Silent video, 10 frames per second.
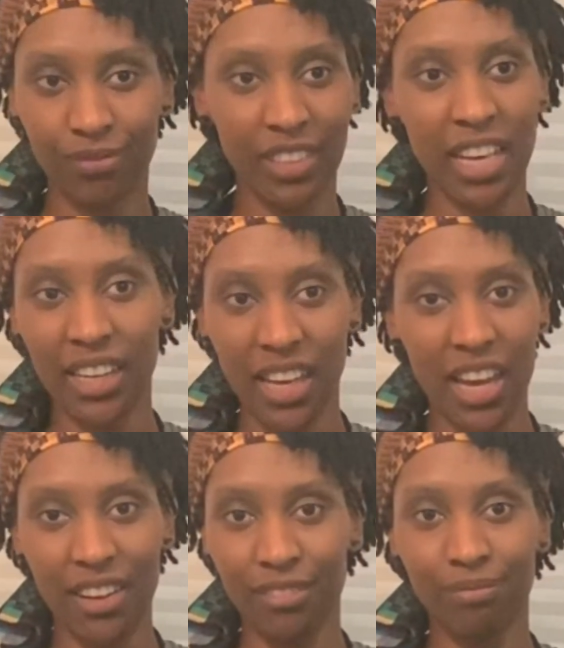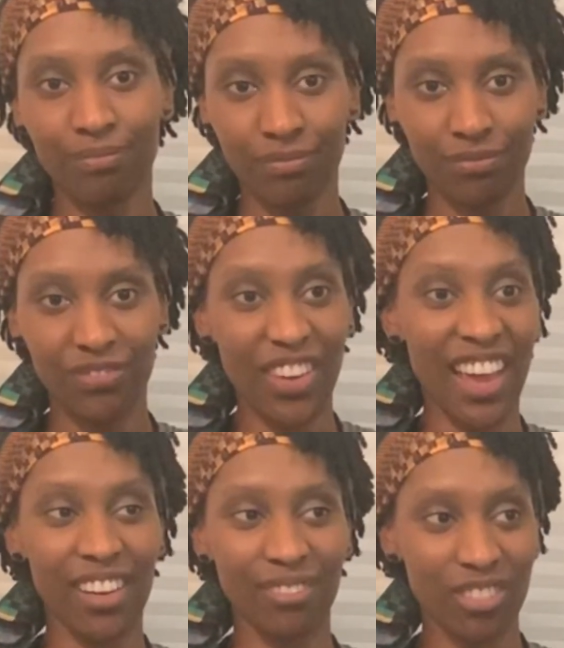dedicated
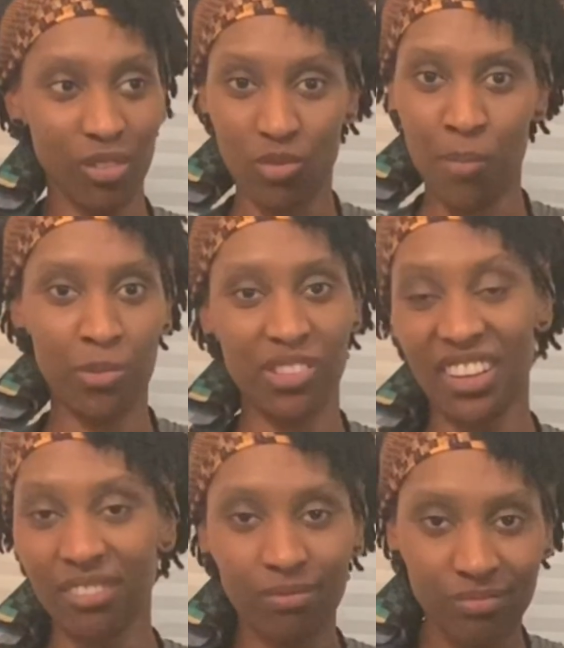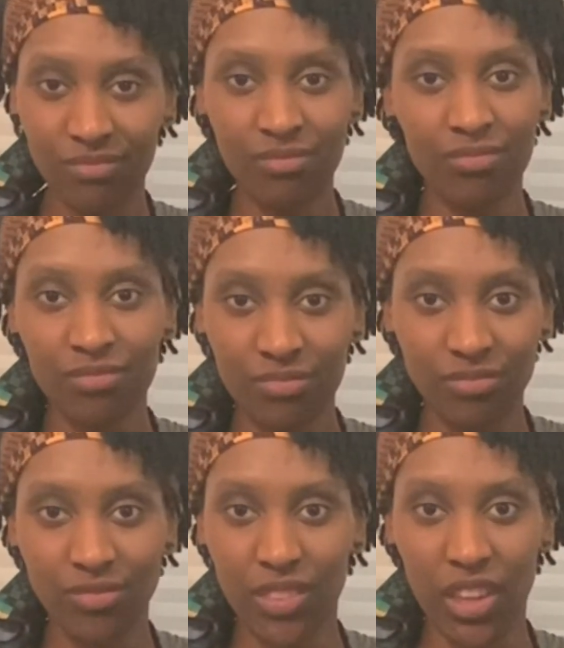fan to represent
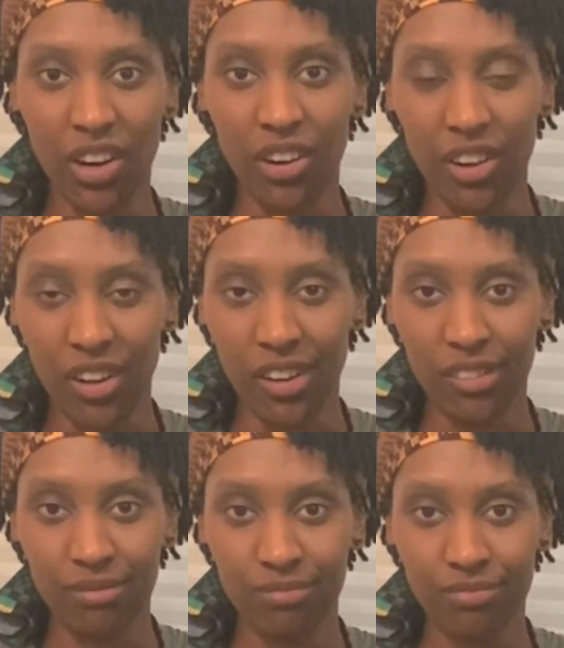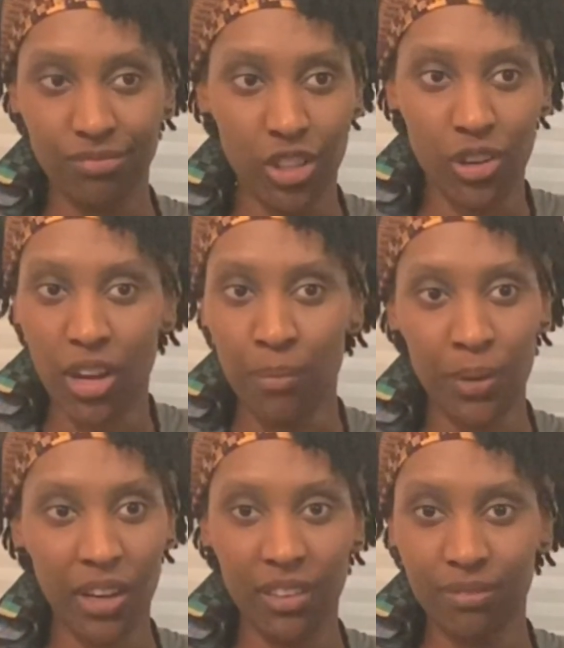their
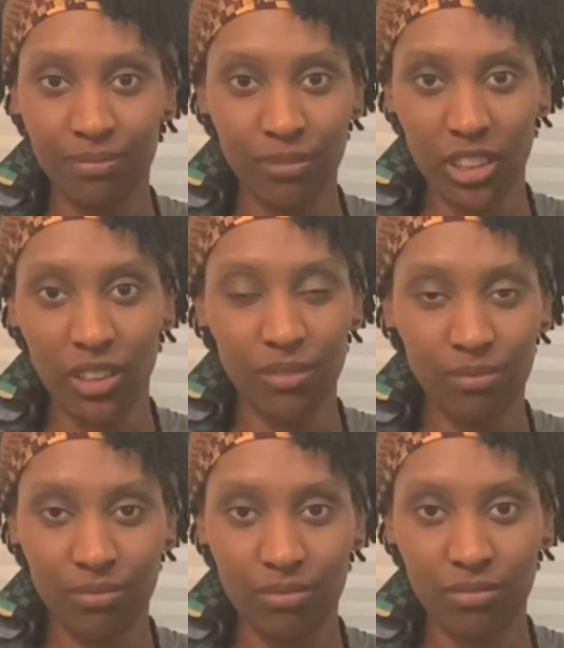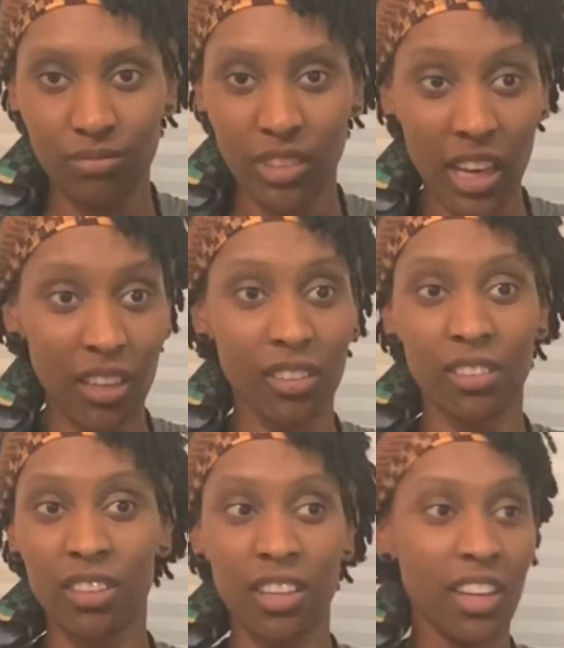company. So yeah,
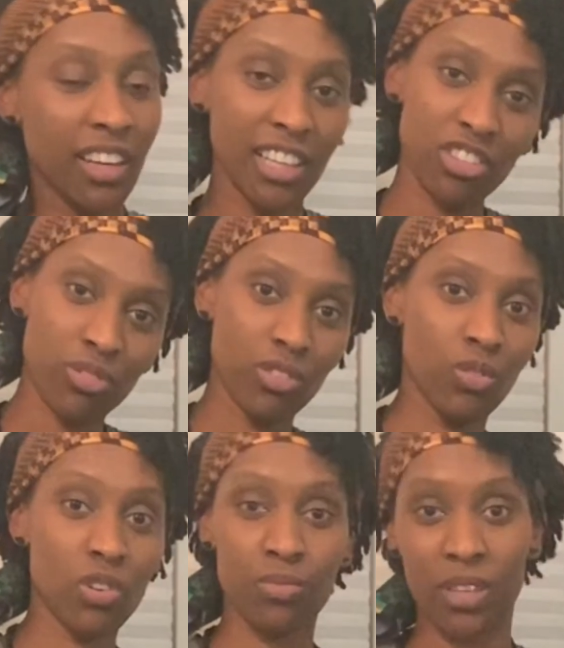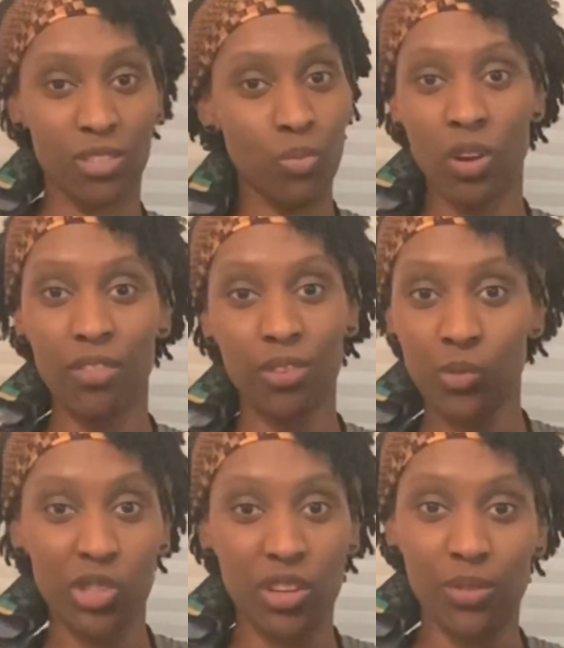get your endorsements,
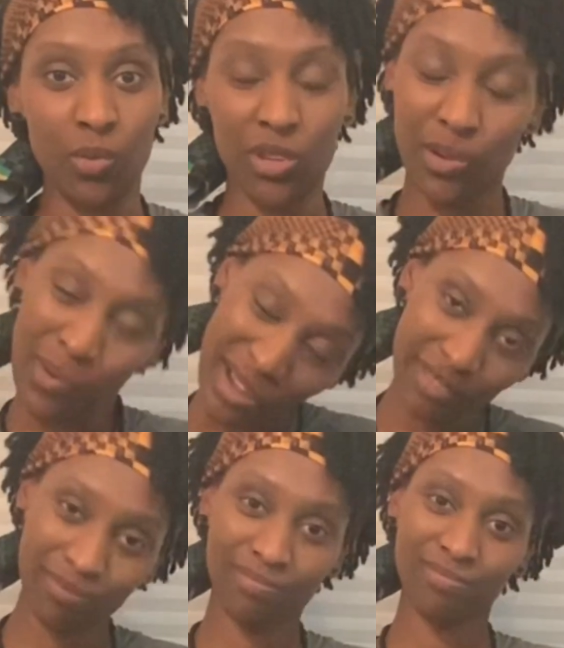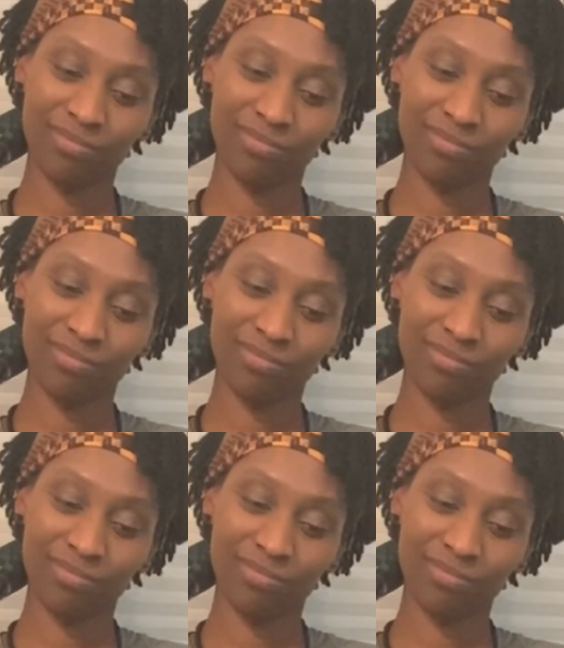whichever one you want.